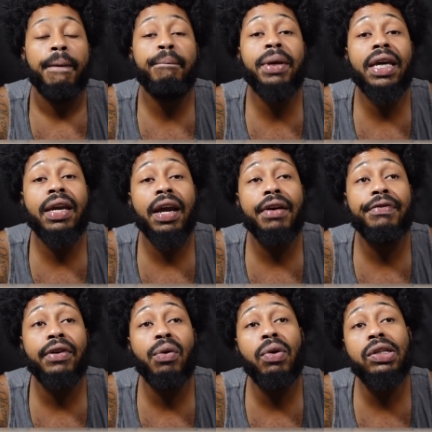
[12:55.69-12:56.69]
Be
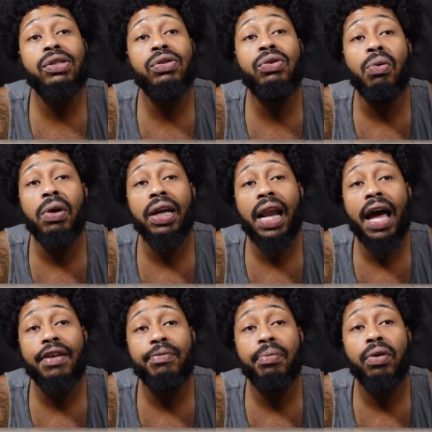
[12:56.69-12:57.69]
careful of what you do in
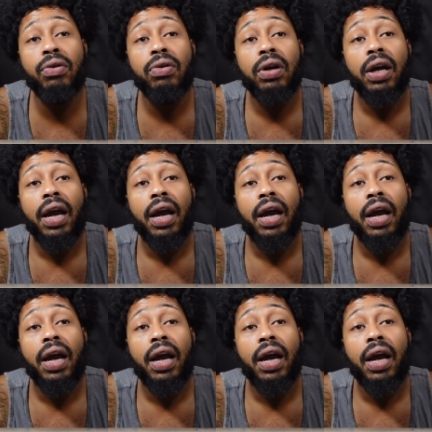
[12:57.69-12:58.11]
life, bro.